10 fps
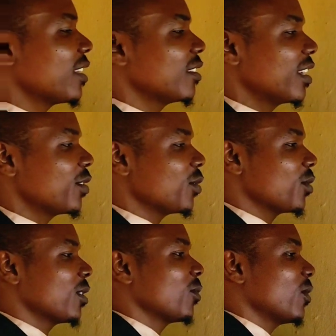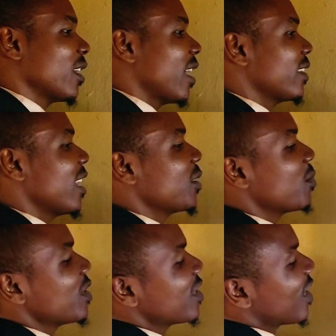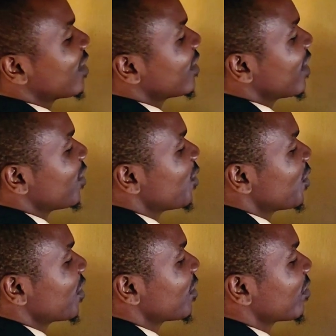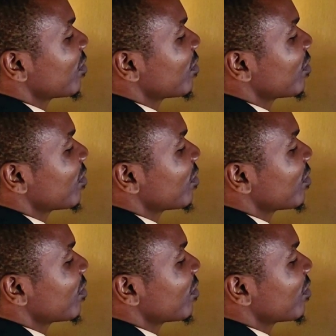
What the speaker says: and radius. And that means that radius